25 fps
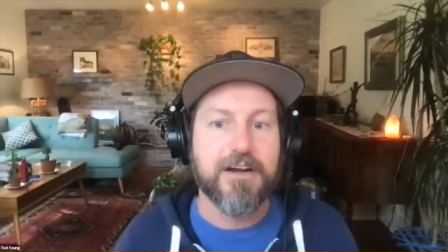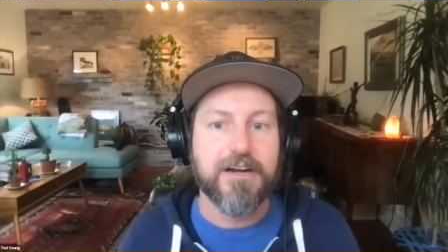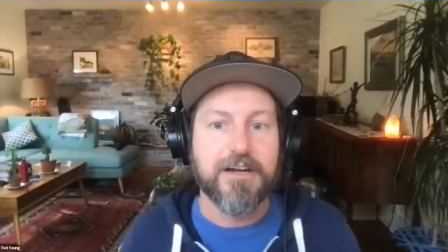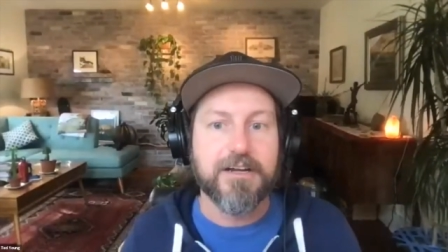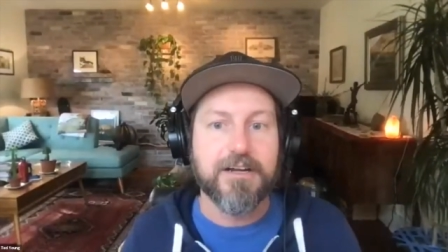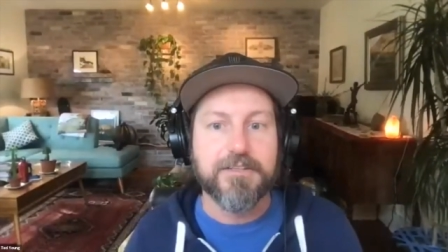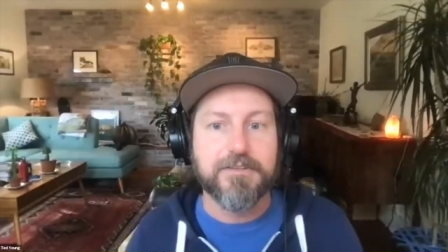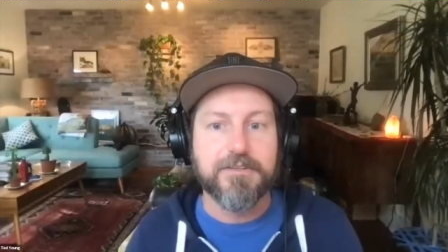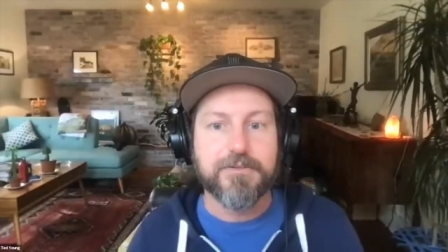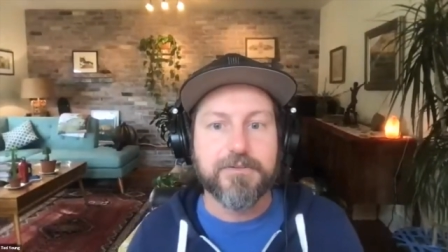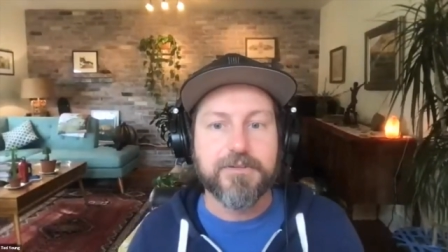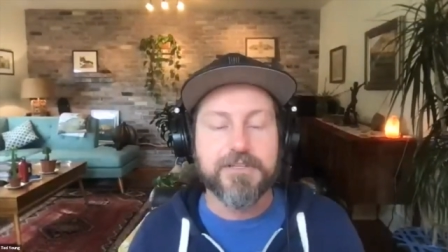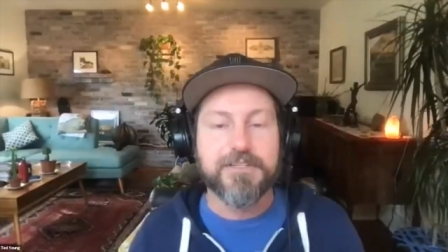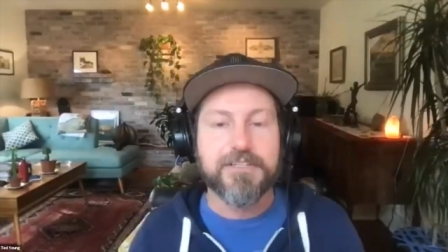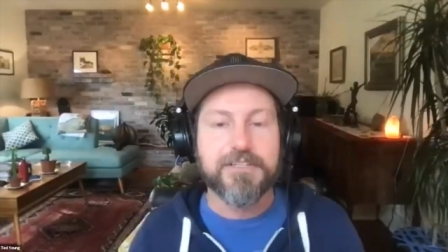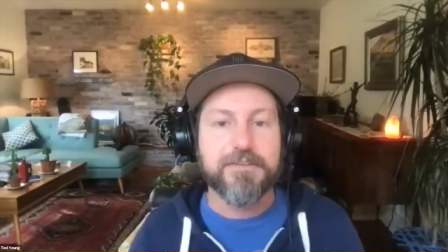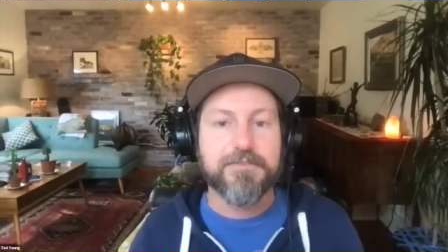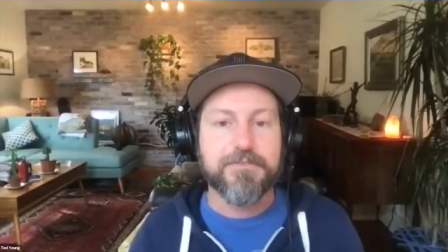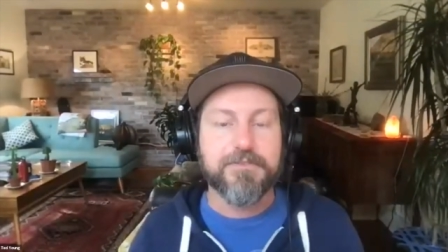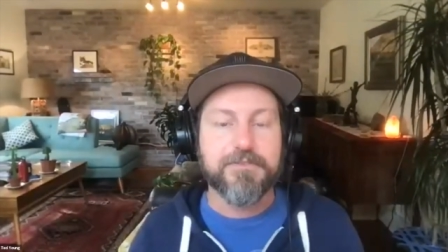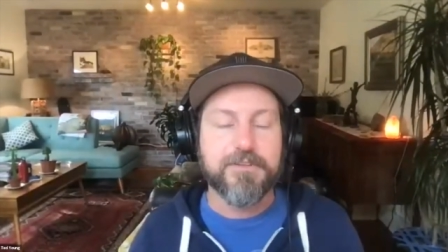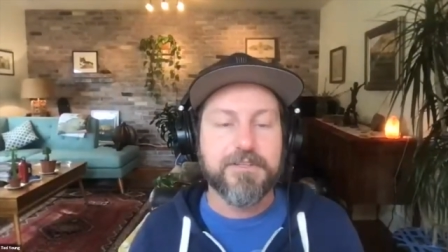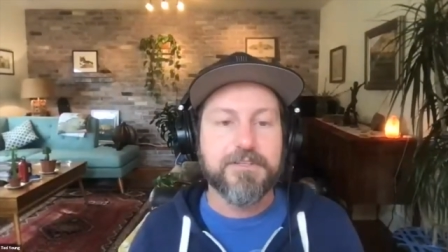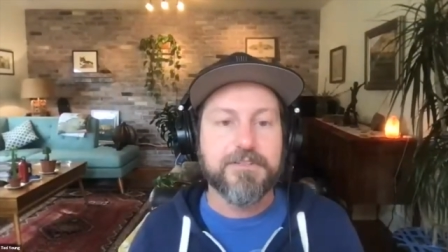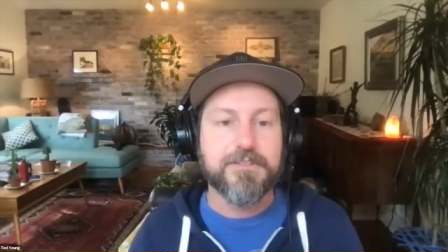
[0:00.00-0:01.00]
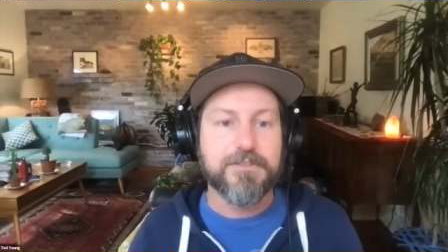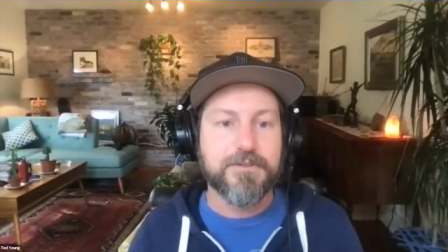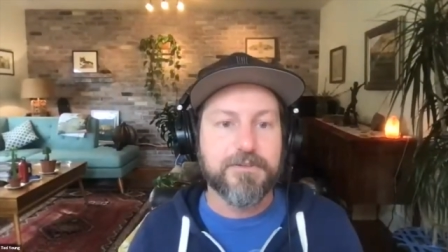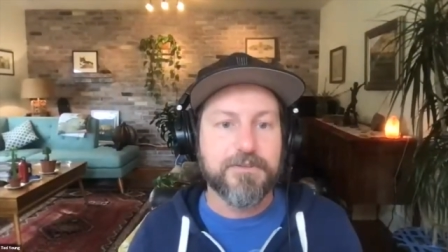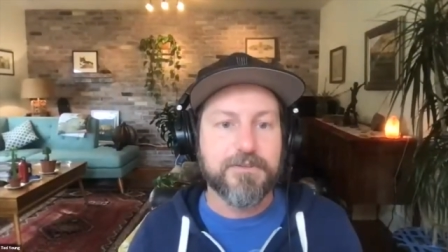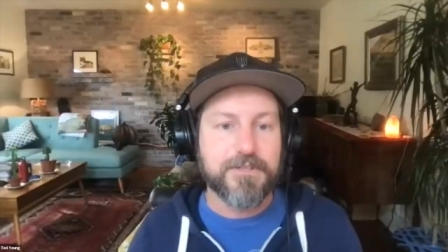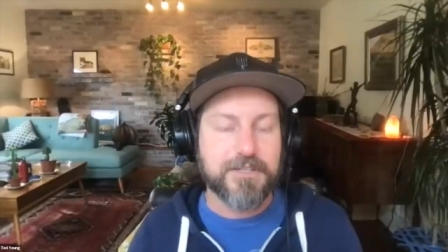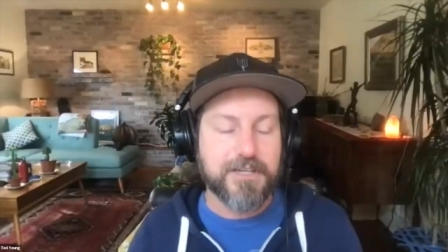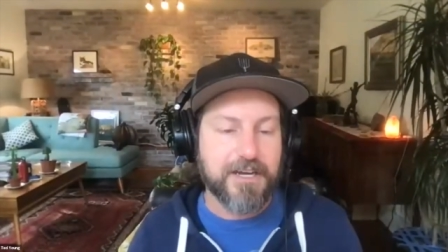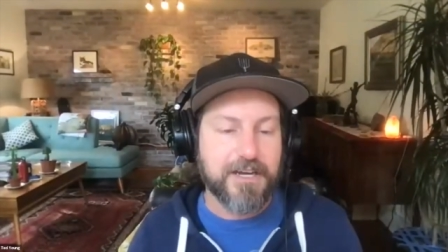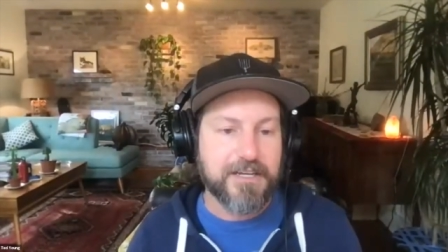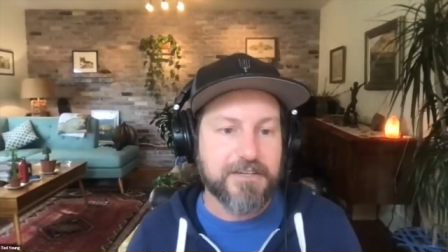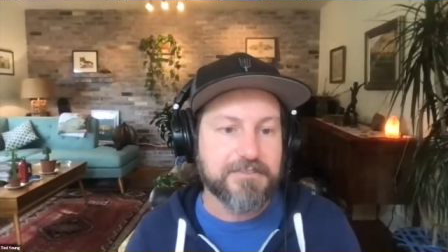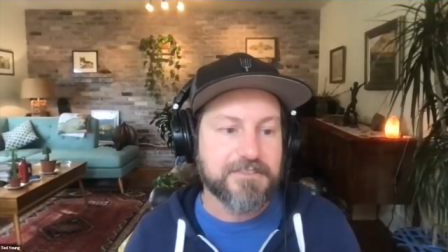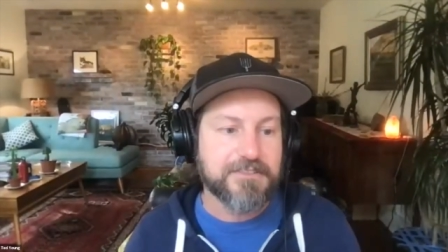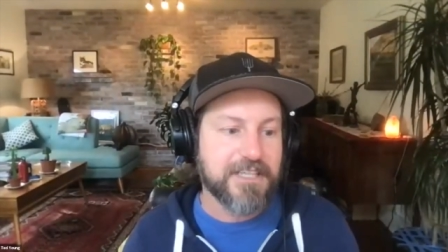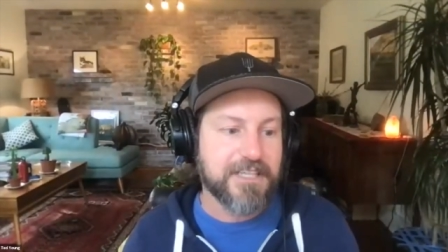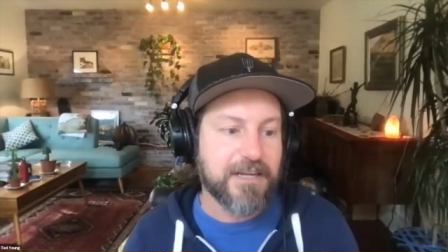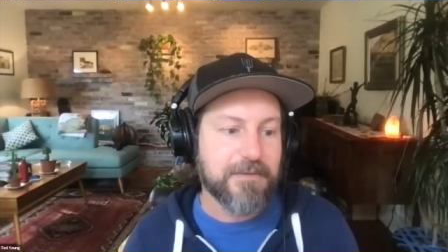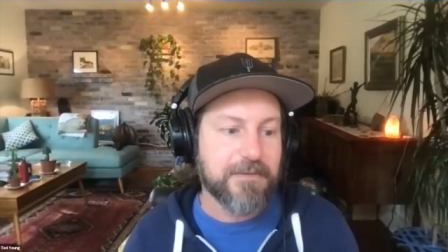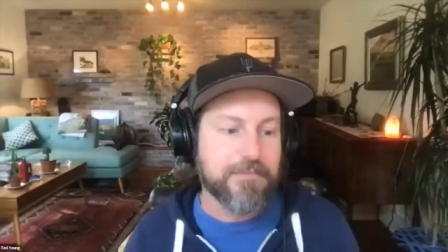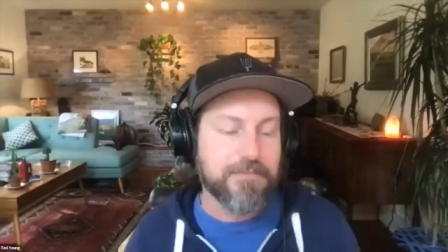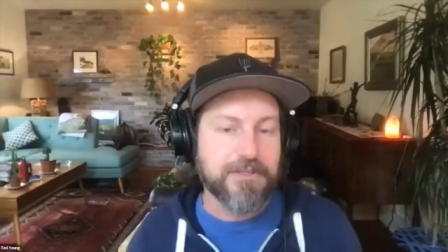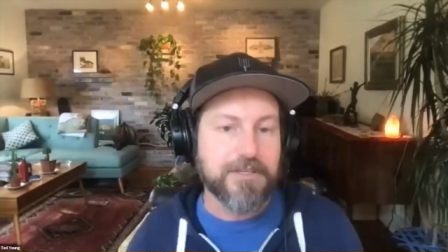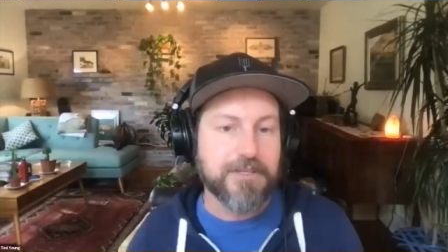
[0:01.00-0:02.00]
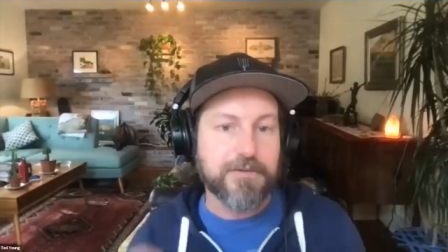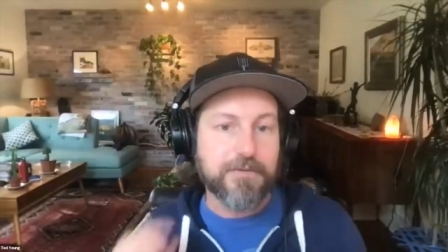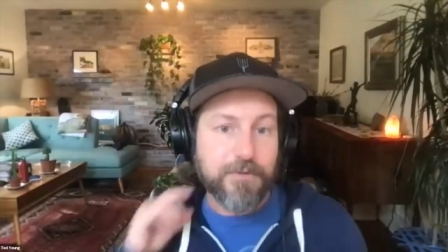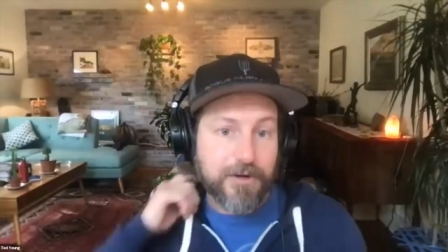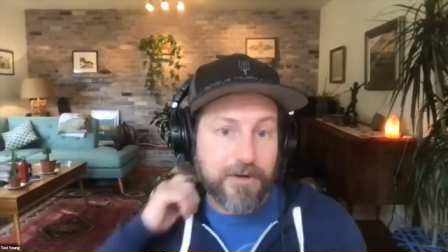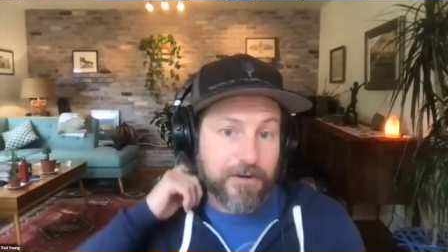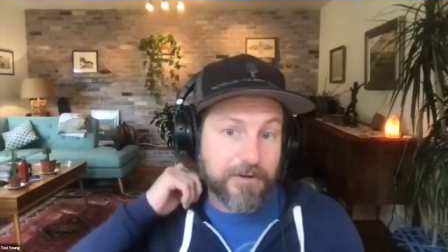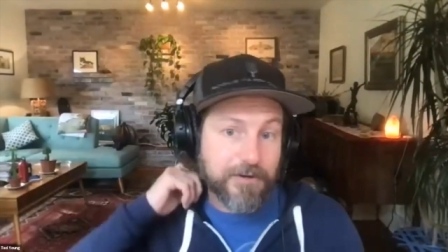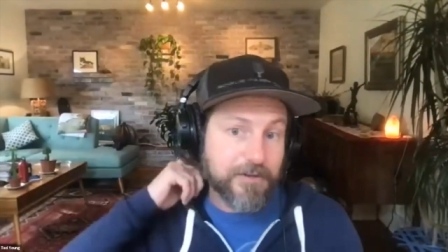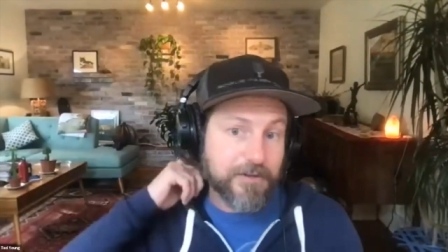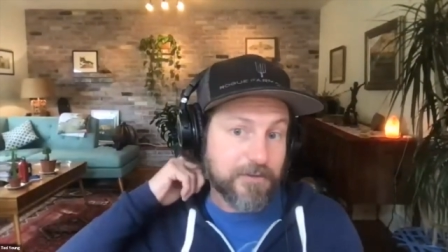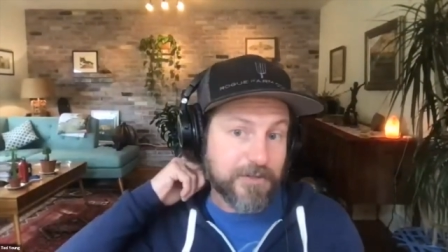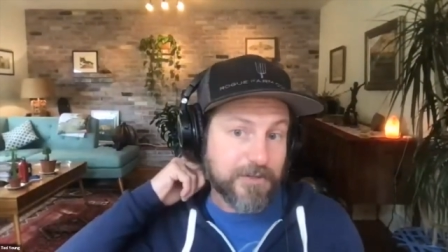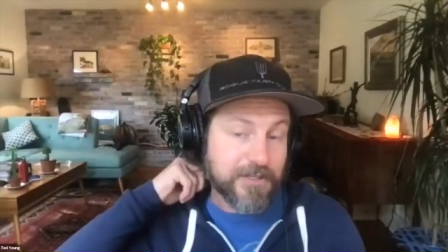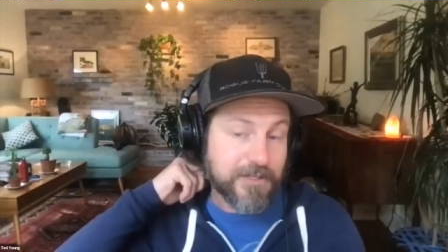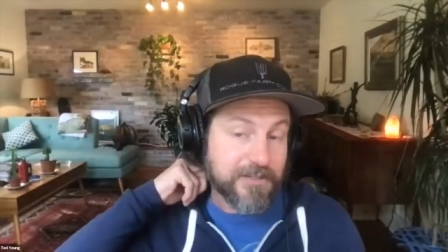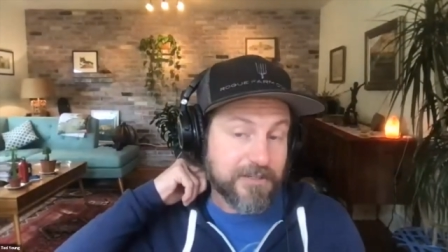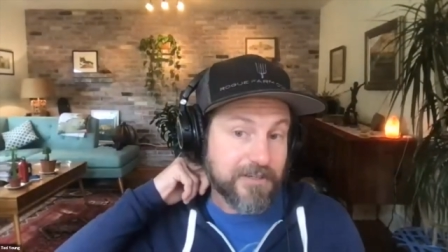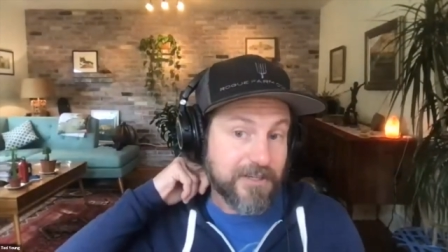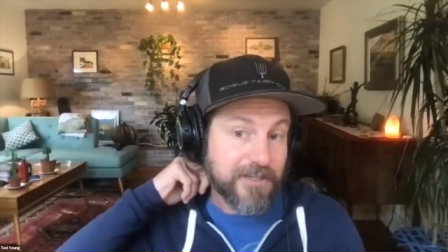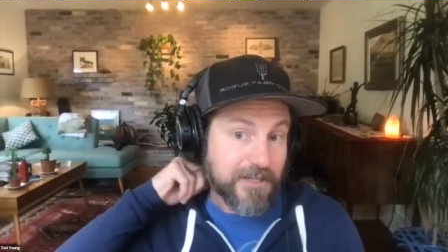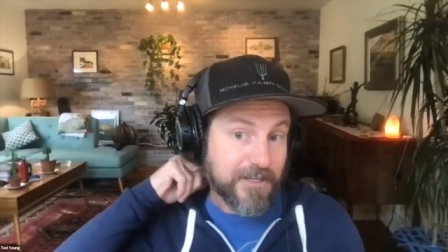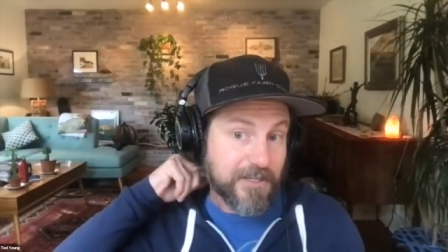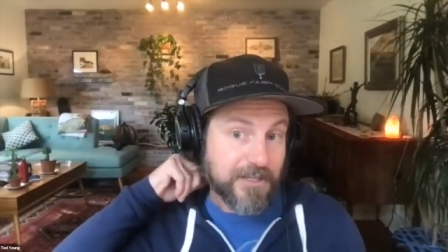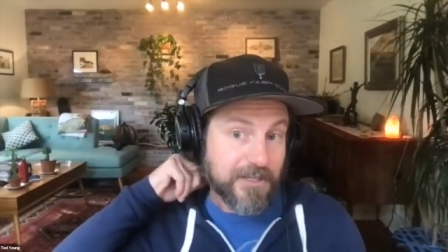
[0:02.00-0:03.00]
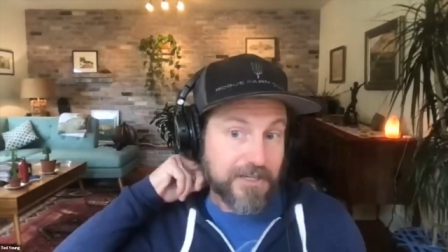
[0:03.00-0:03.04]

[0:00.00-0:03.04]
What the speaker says: You can definitely do the kind of sampling where you can